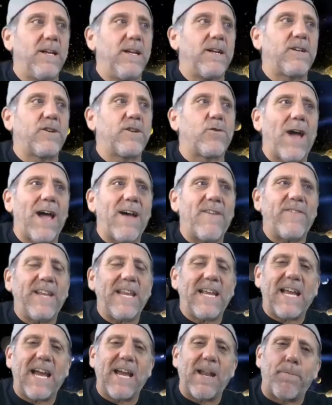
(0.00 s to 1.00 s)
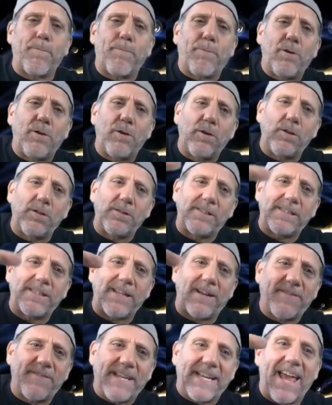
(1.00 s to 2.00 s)
gravity kind of pulls
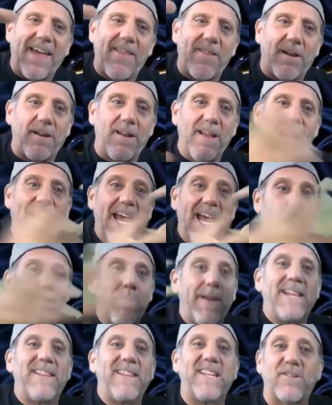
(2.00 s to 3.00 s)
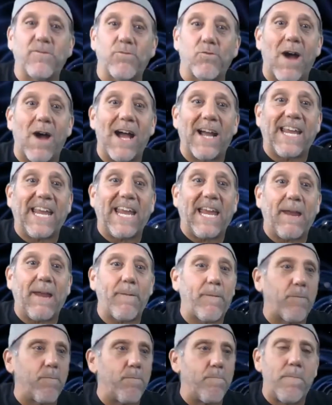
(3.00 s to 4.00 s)
stuff together, and it made this
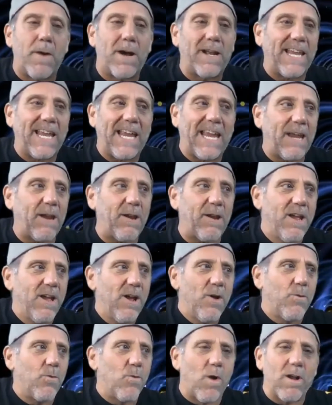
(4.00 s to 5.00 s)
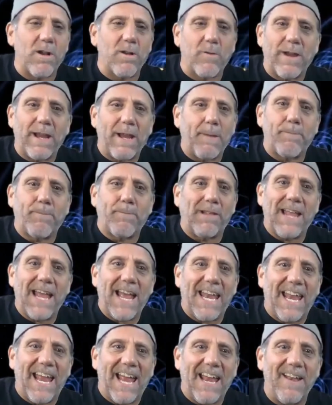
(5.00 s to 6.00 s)
rocky, muddy, watery
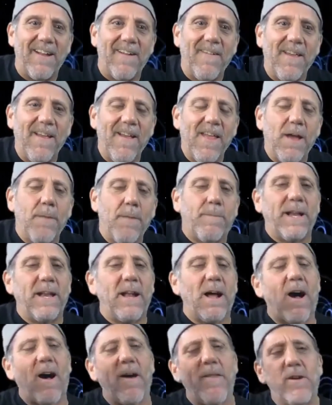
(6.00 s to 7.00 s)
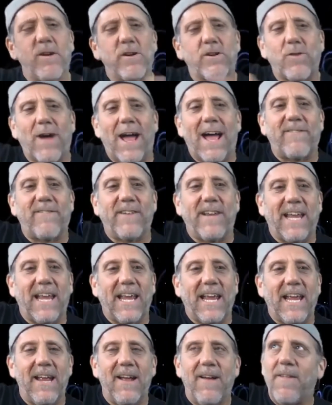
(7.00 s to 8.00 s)
planet. But other
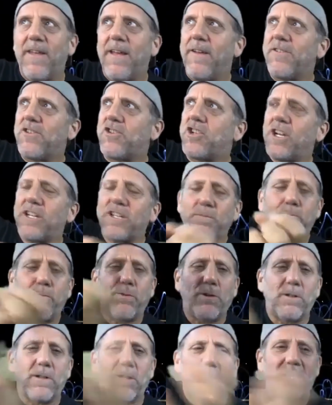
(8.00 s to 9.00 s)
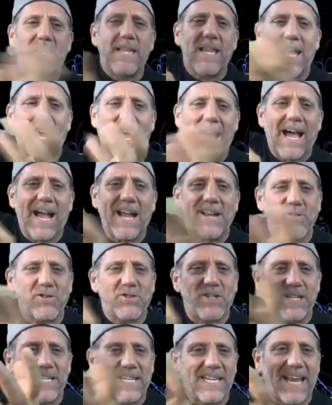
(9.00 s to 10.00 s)
gravity just pulled
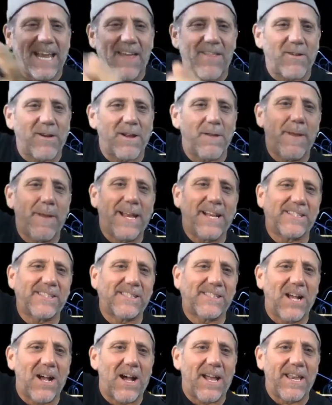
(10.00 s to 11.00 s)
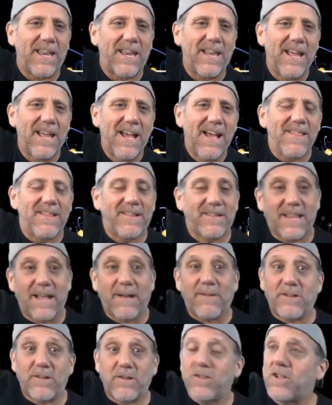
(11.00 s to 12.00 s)
hydrogen together and made a sun.
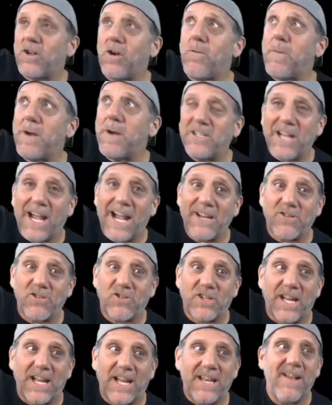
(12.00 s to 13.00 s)
That's so much hydrogen